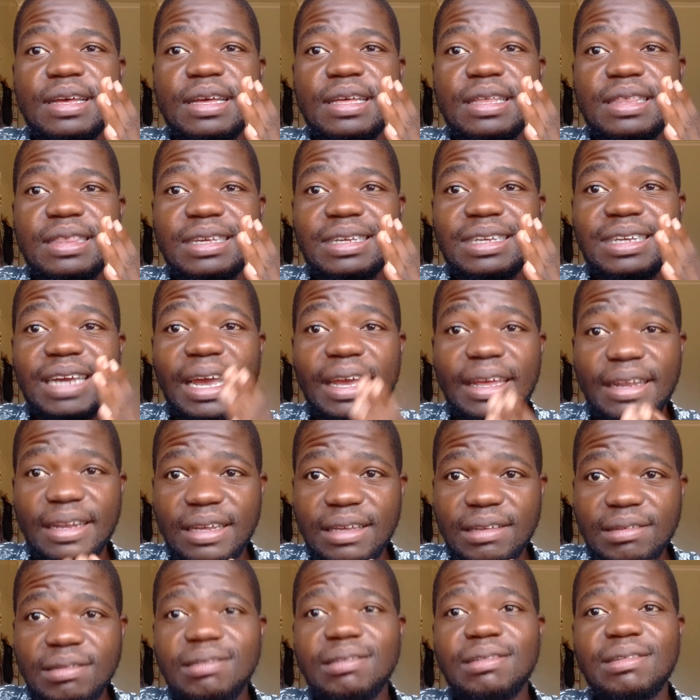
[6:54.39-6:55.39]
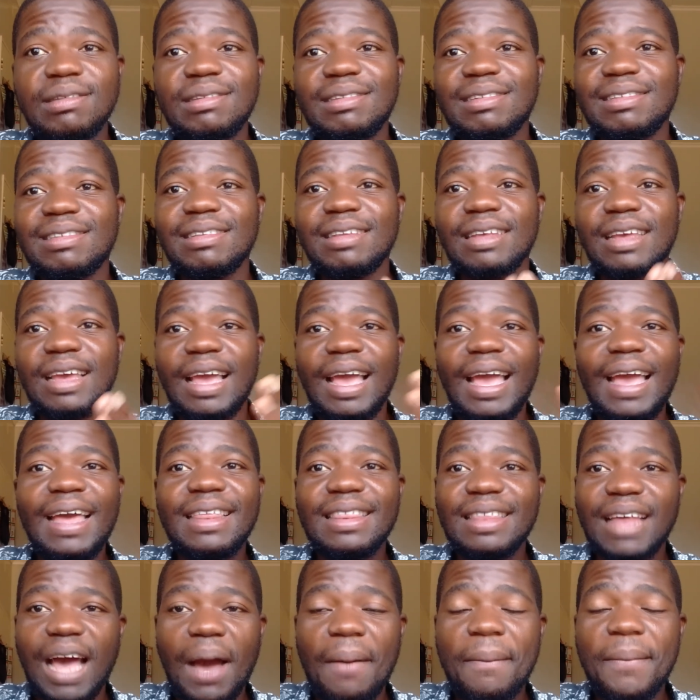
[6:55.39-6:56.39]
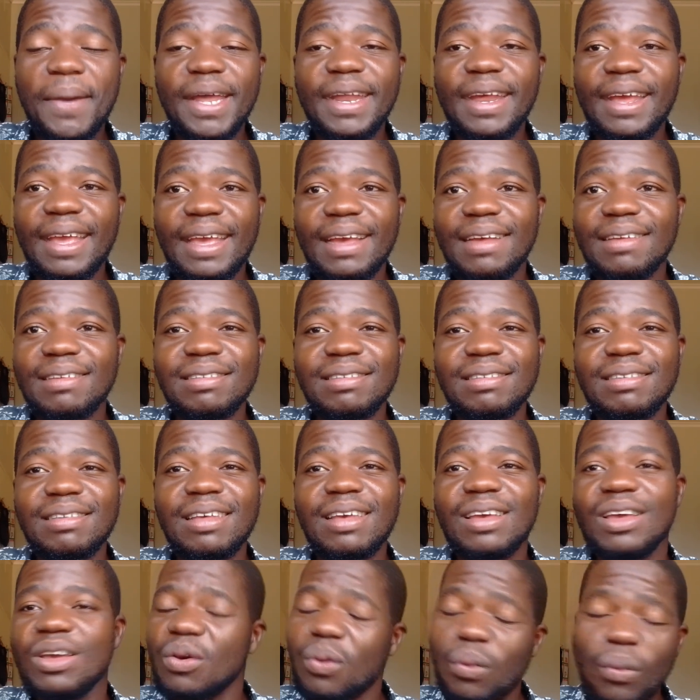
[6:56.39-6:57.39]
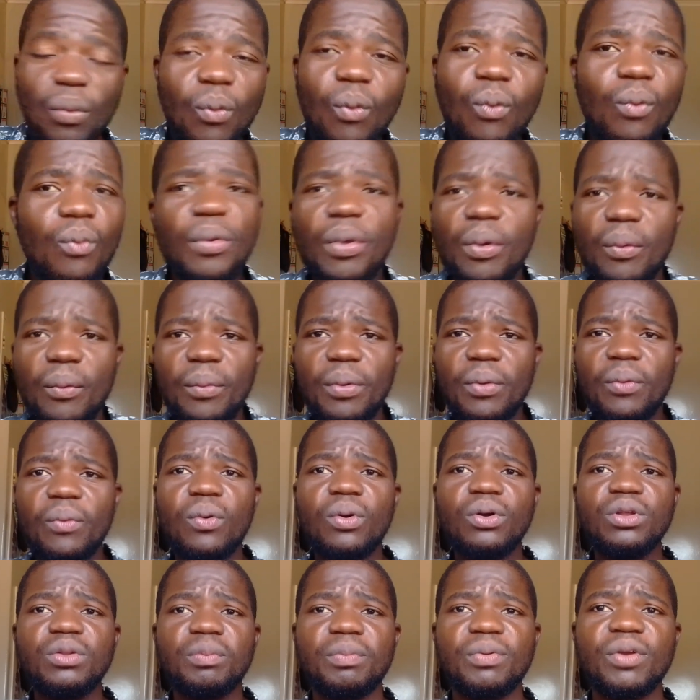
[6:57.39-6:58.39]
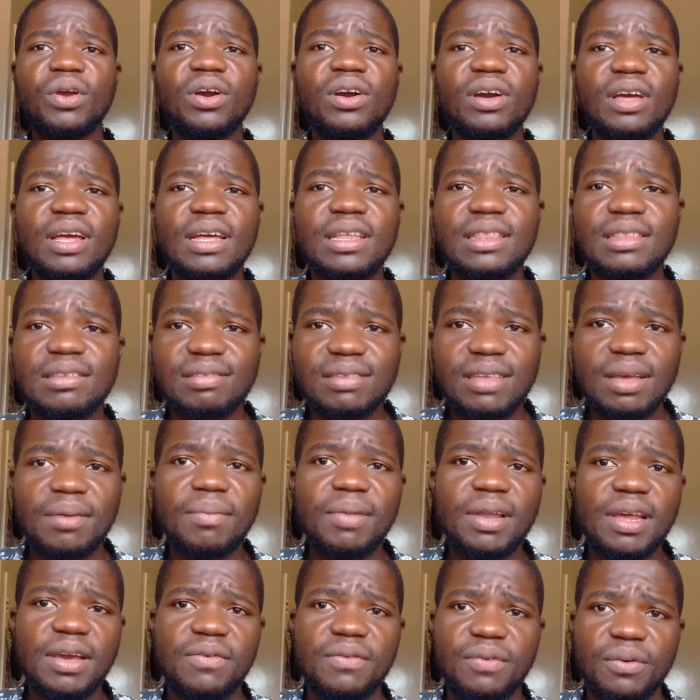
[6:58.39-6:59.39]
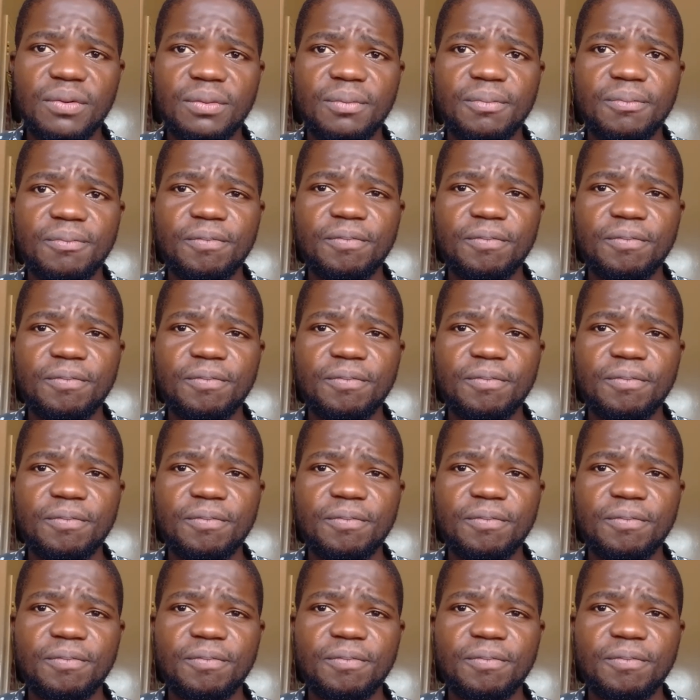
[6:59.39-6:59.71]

the Chinese and the Americans, we won't be at the same level.